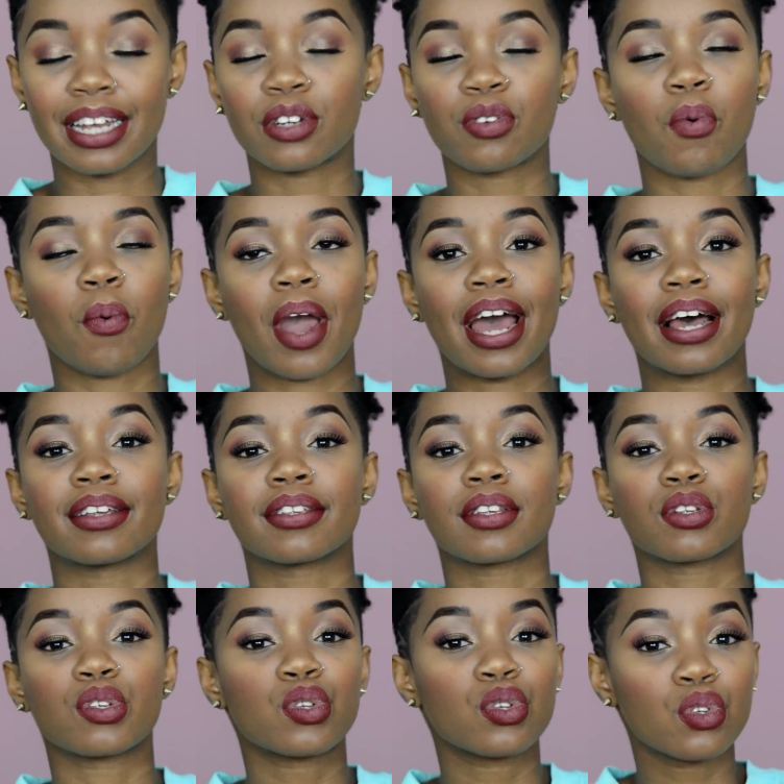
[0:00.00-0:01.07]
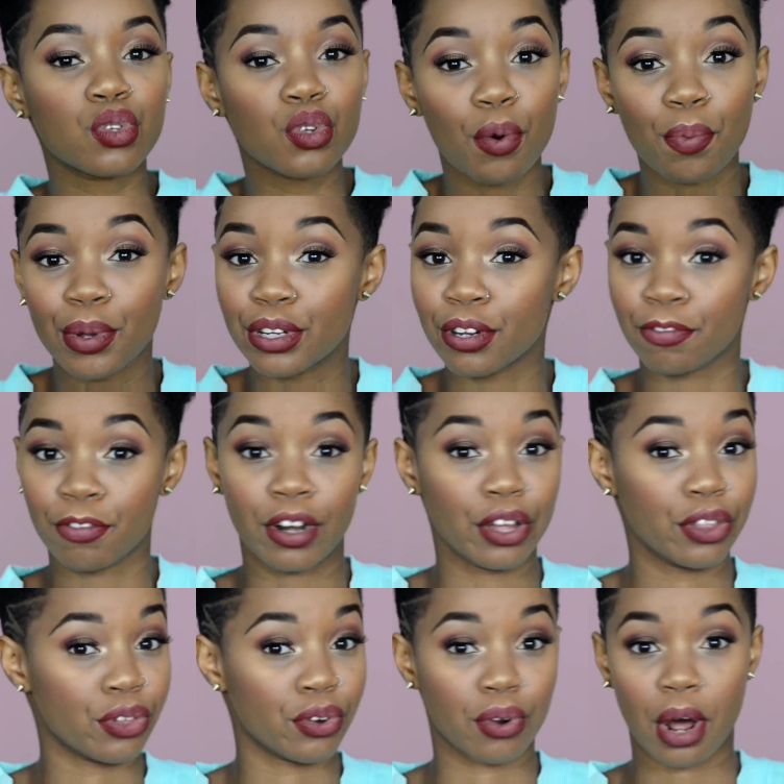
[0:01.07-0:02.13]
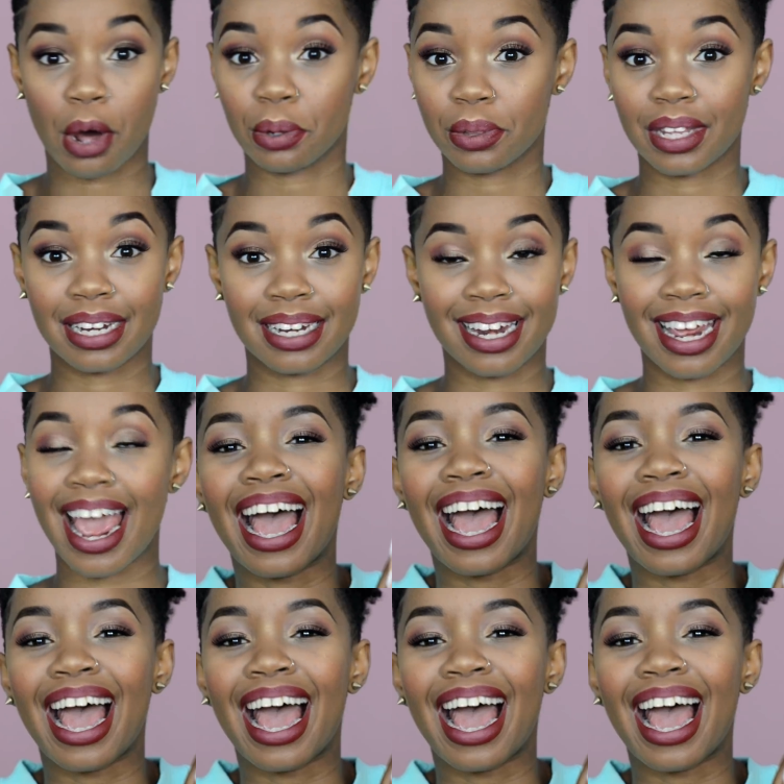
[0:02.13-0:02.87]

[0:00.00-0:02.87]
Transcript: It wears so beautifully throughout the day.